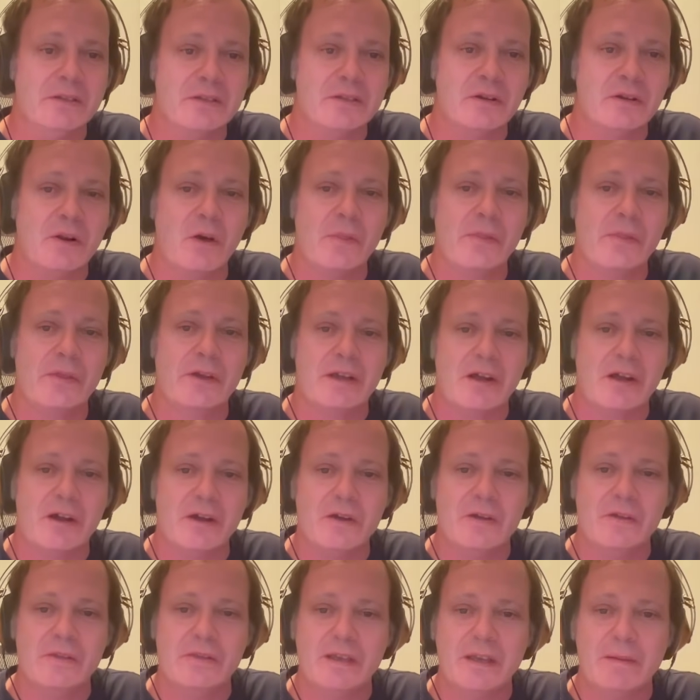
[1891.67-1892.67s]
not the
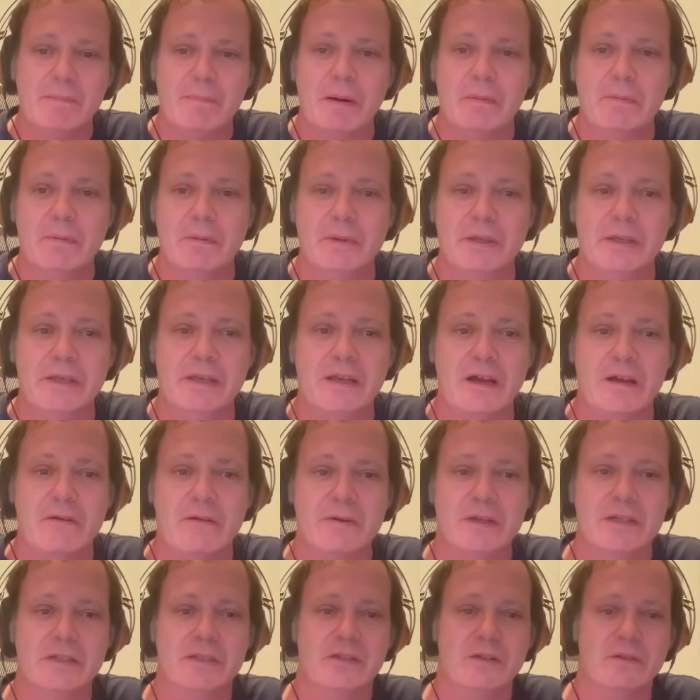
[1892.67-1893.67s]
code they're probably
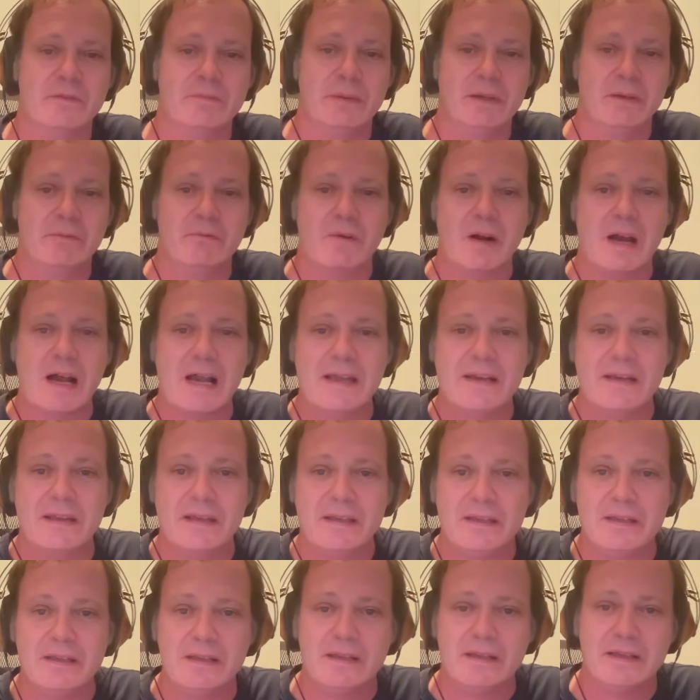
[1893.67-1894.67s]
going to be
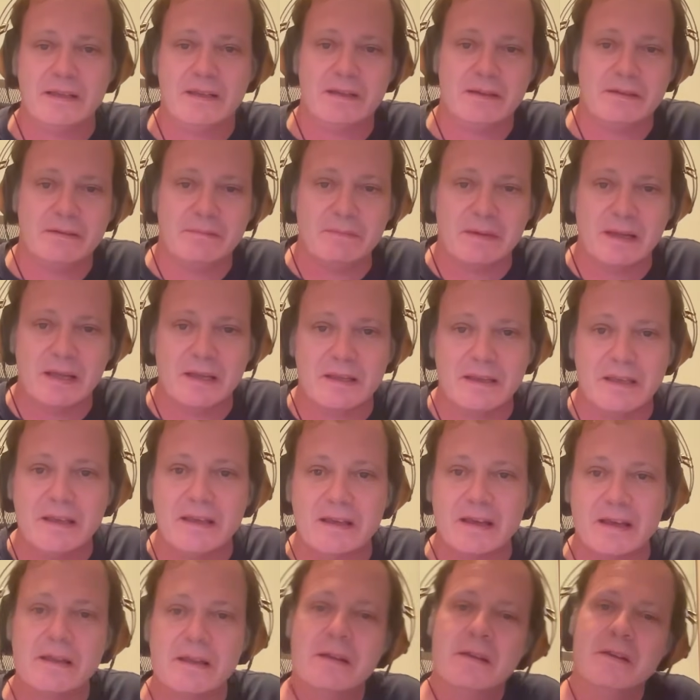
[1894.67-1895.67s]
writing in a
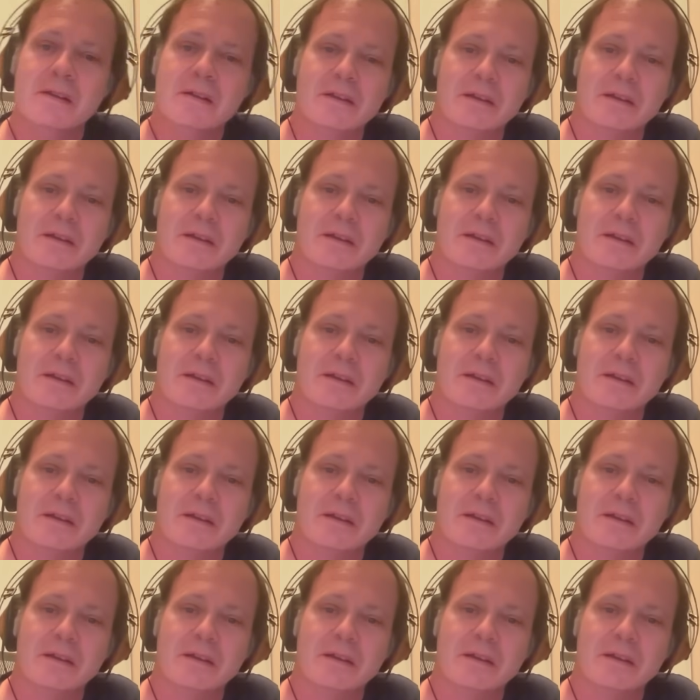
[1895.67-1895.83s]
year,